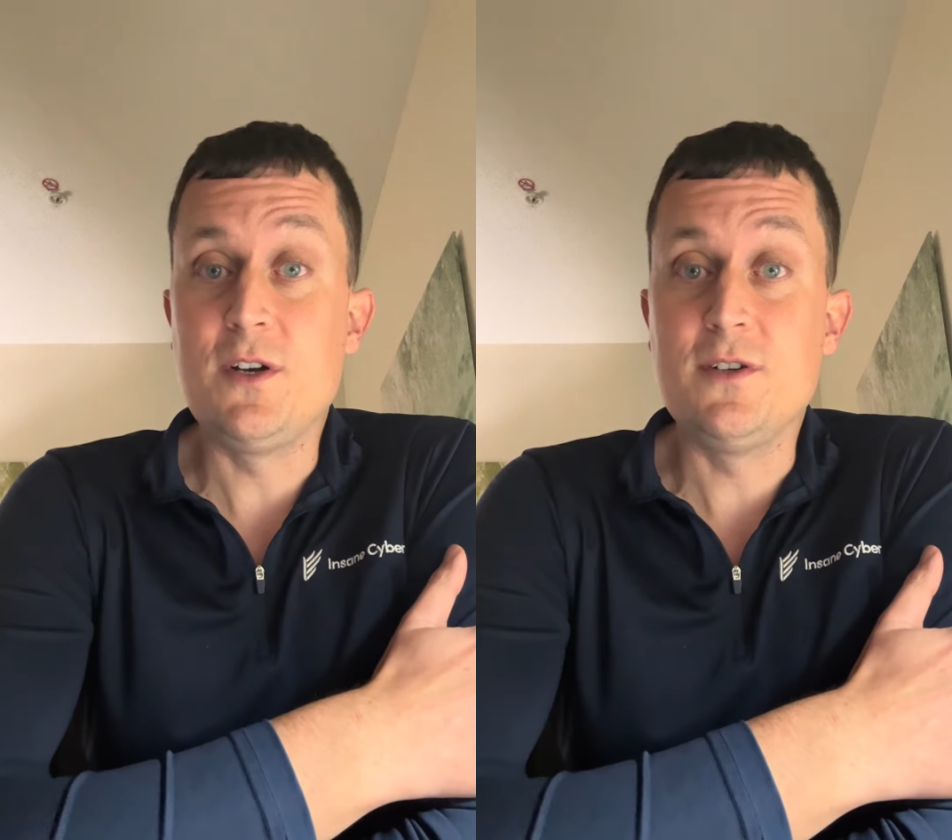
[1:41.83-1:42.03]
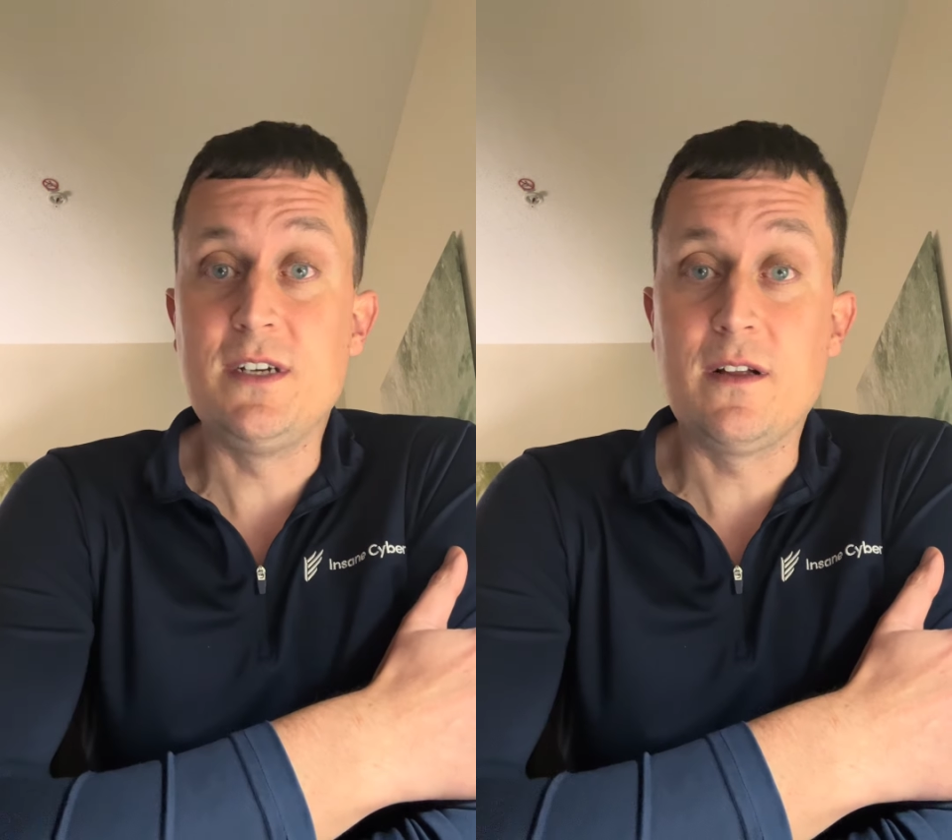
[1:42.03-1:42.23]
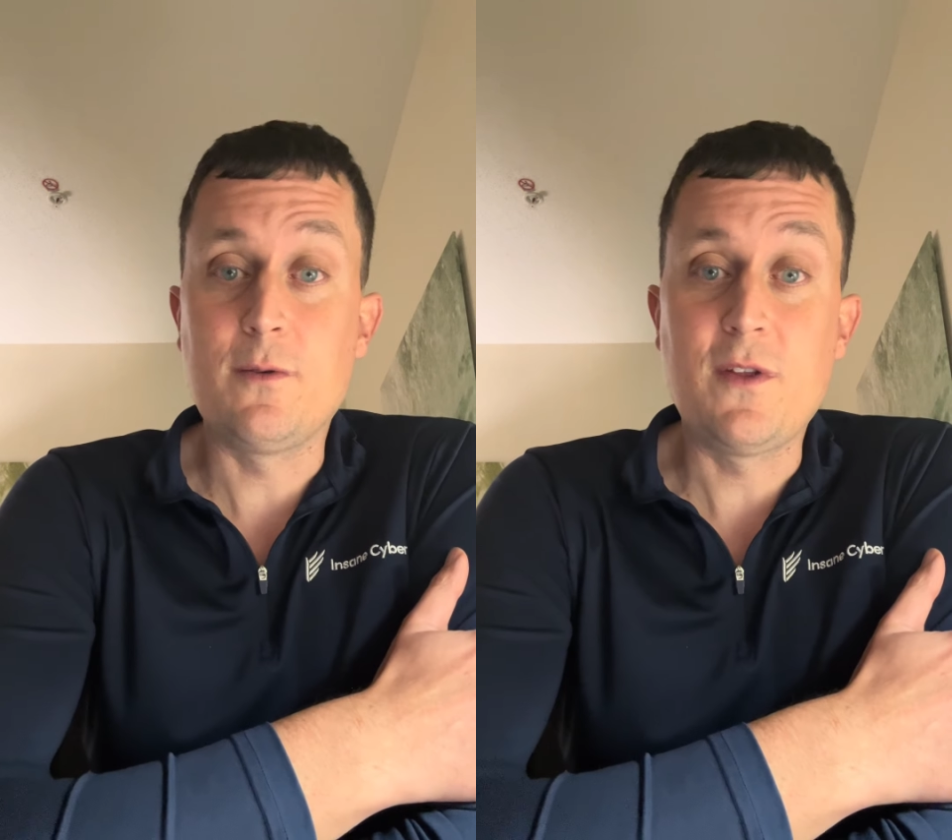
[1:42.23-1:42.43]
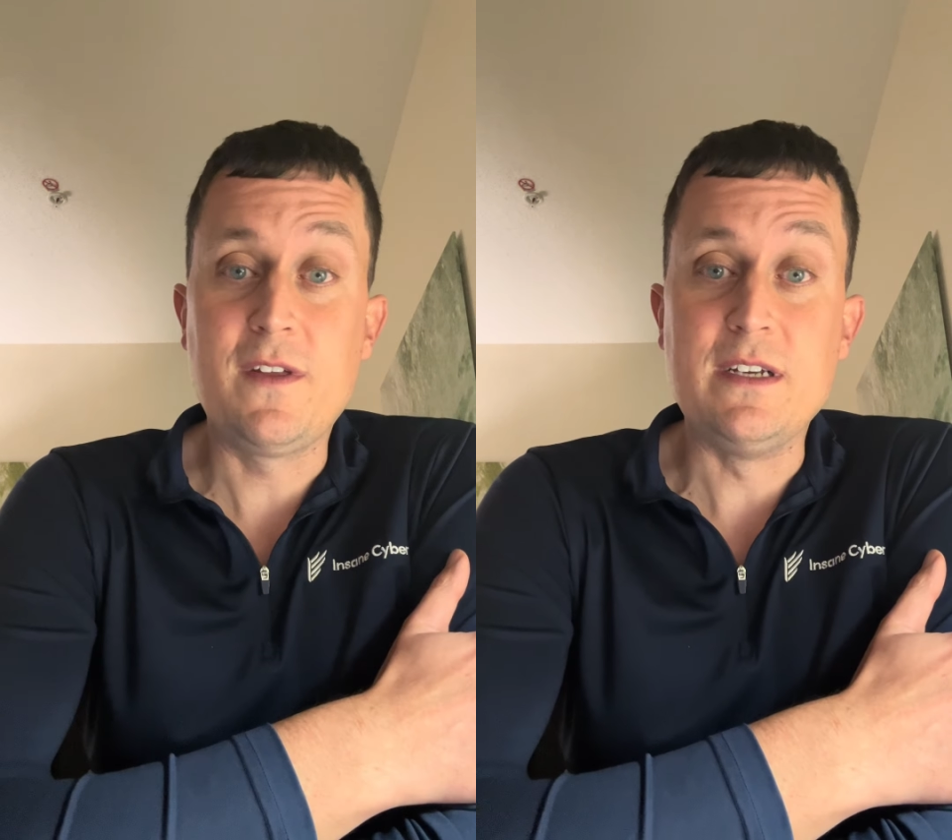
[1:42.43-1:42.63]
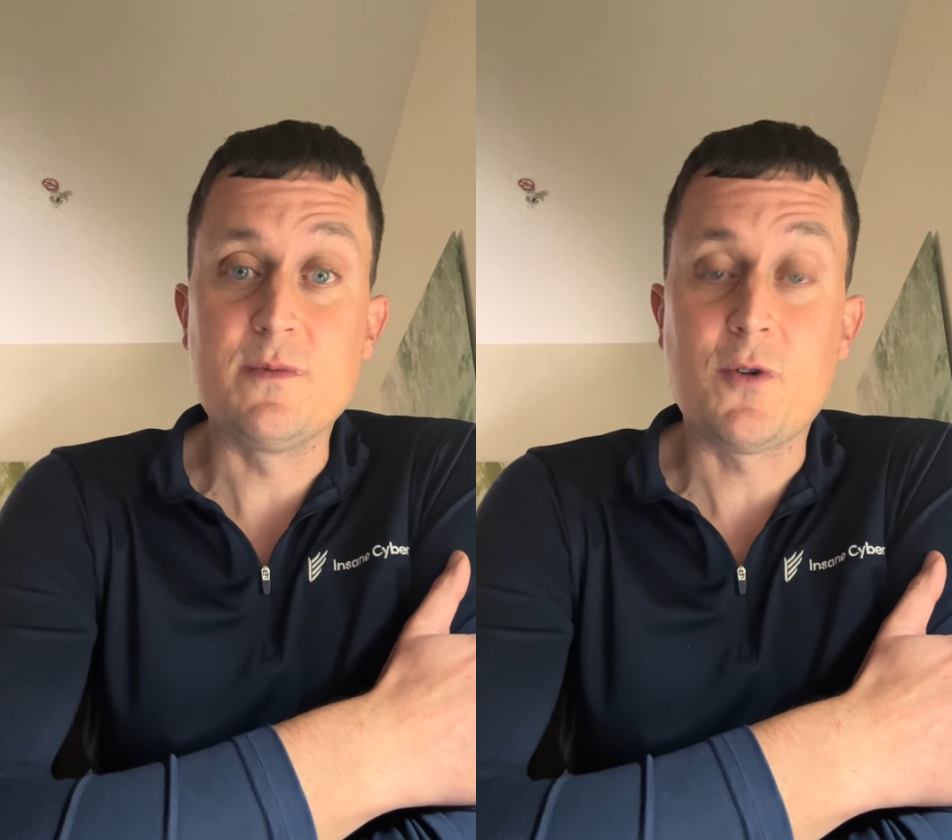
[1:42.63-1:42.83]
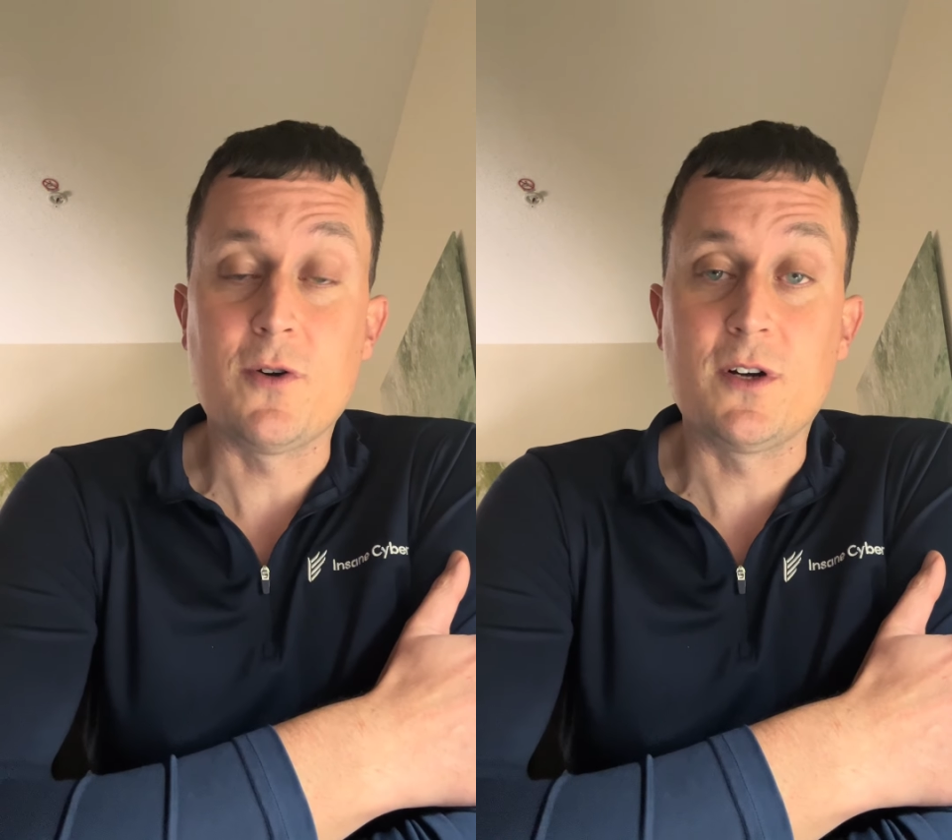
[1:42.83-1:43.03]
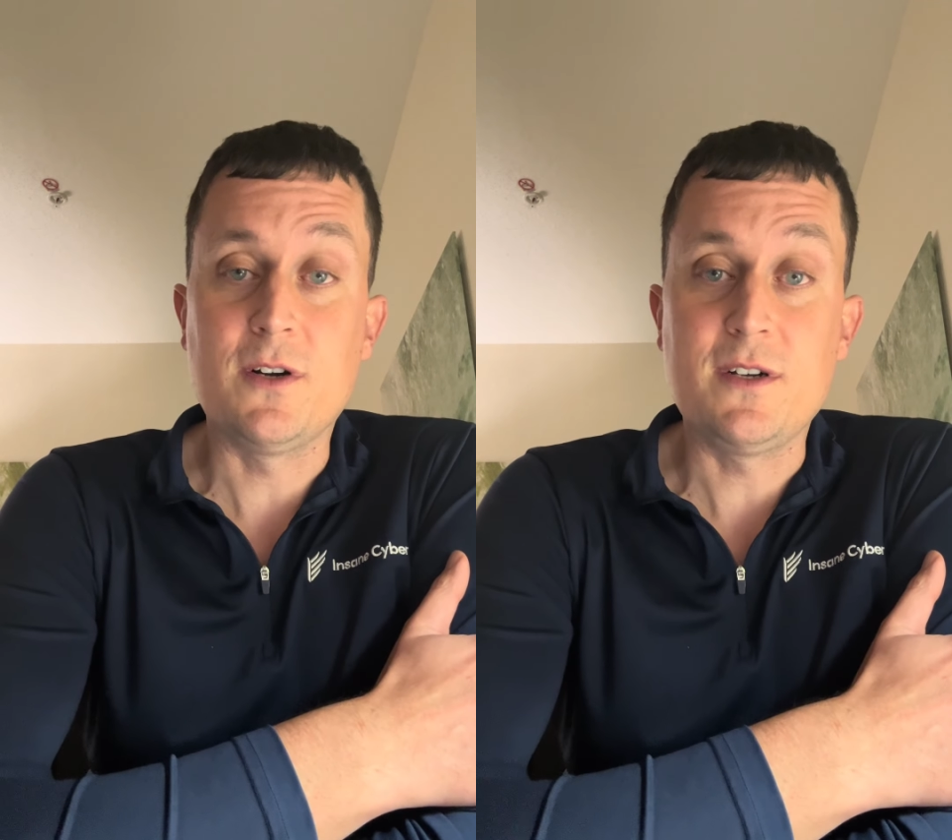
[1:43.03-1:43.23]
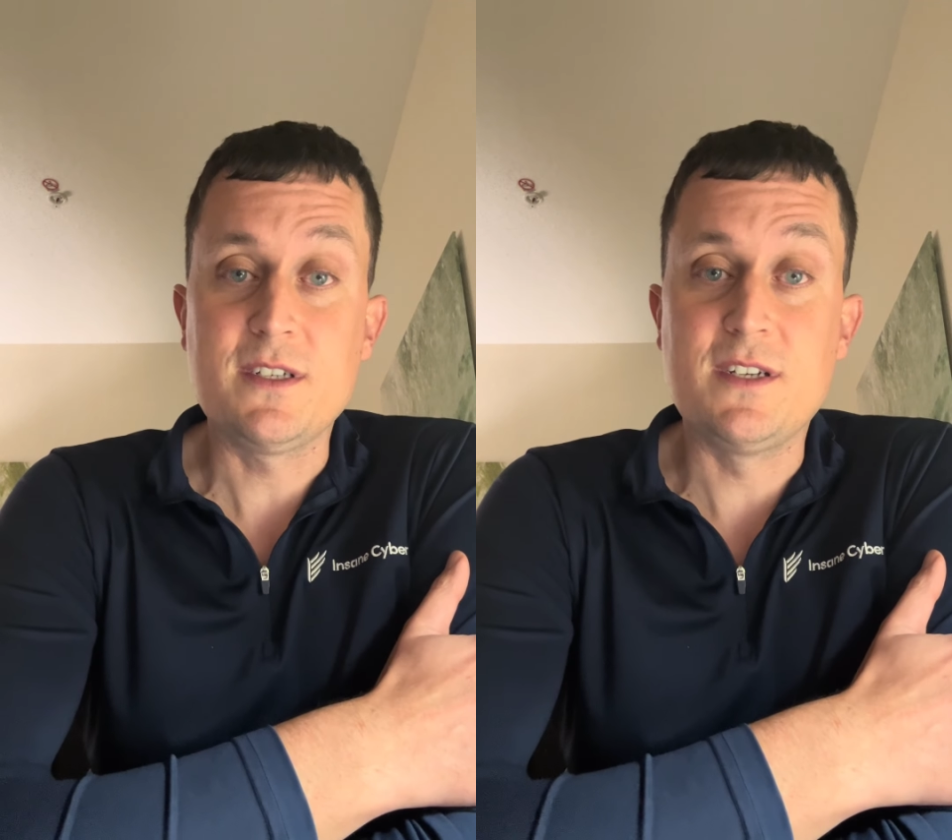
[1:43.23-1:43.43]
you're dealing with these protocols.